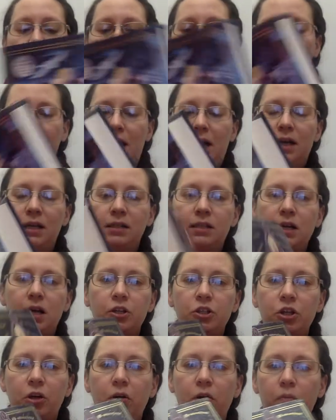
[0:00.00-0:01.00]
It hasn't
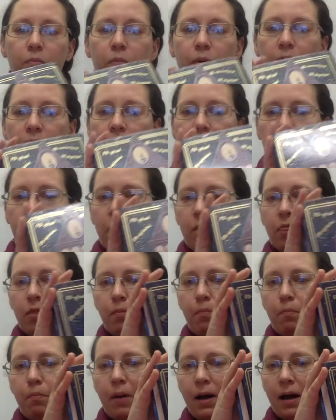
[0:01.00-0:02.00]
actually got a blurb on the
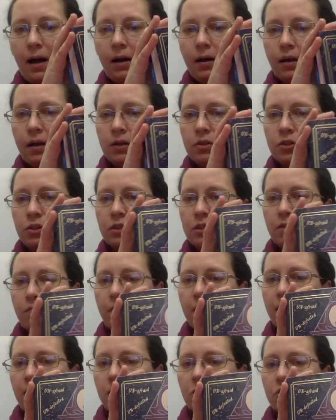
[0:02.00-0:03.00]
back, it's just a
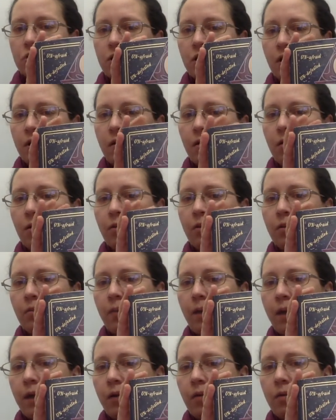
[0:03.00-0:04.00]
picture on the
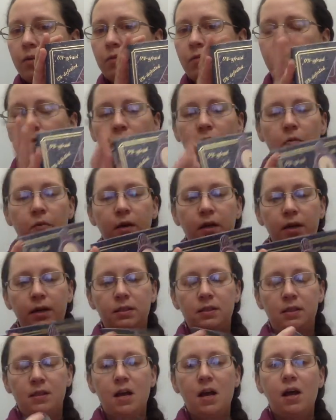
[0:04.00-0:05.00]
back with a few
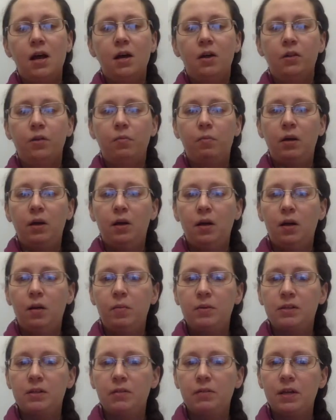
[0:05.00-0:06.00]
words. The blurb
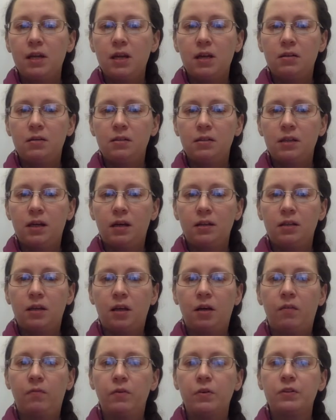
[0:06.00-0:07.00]
is on the inside
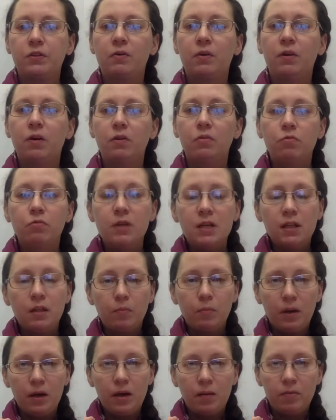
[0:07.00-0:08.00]
cover. So I'm going to read the
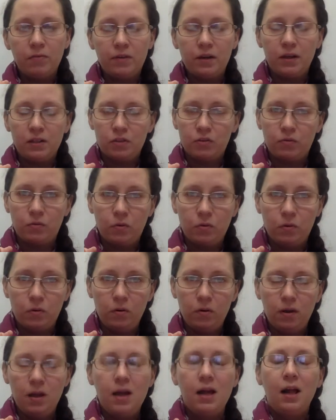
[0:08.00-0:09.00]
blurb first of
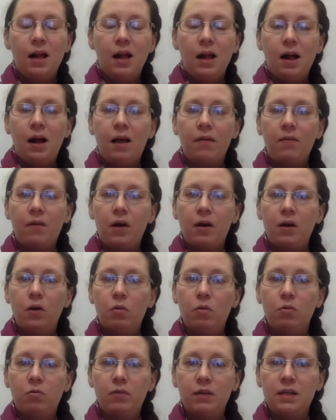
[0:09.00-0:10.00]
all and then I
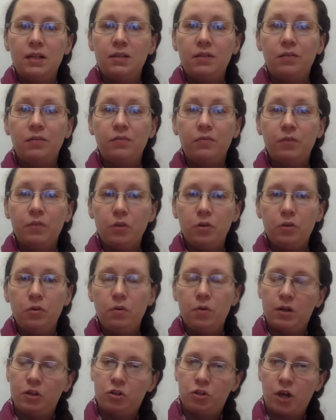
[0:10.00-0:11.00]
will read a
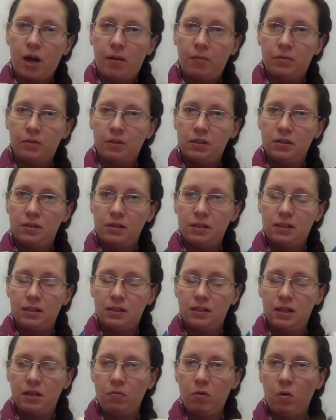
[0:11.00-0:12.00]
few chapters to
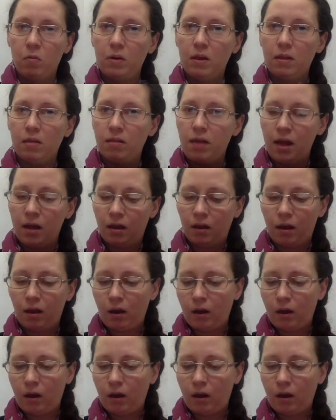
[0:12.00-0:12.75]
see what we think.